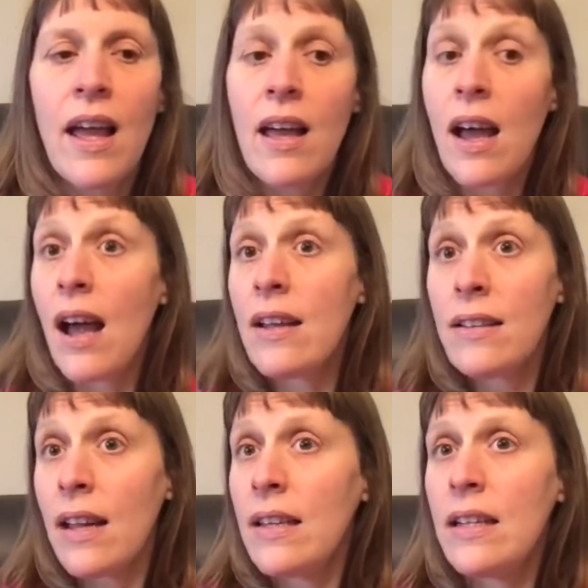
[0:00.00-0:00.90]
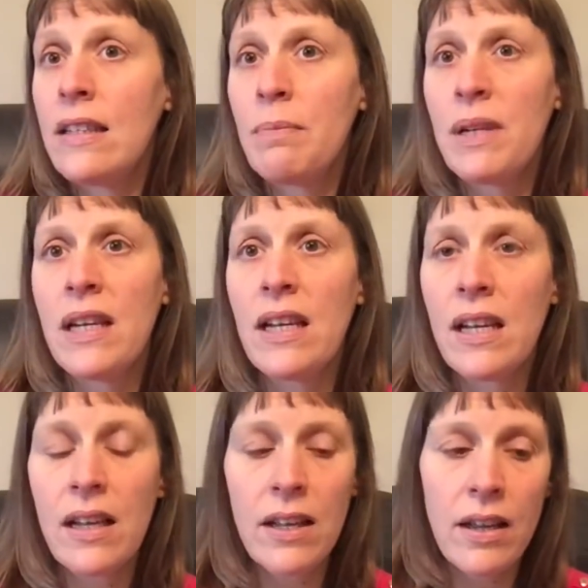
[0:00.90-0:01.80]
And I need to
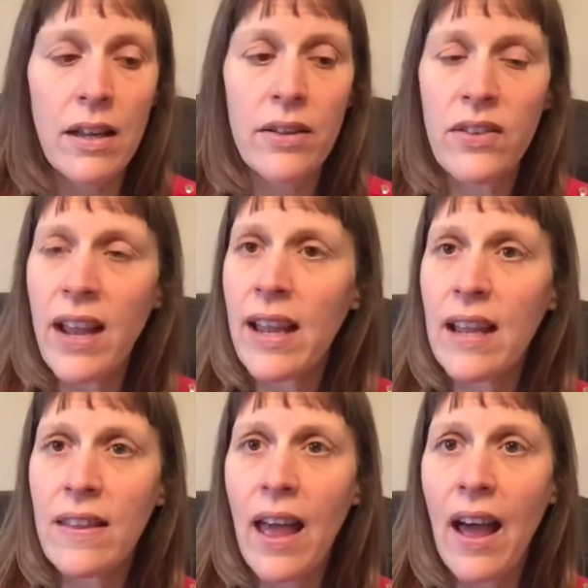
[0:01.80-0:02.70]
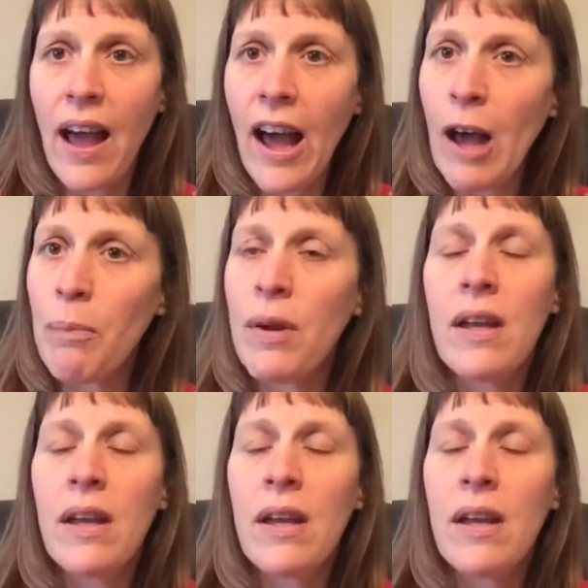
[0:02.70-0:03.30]
be checking that app,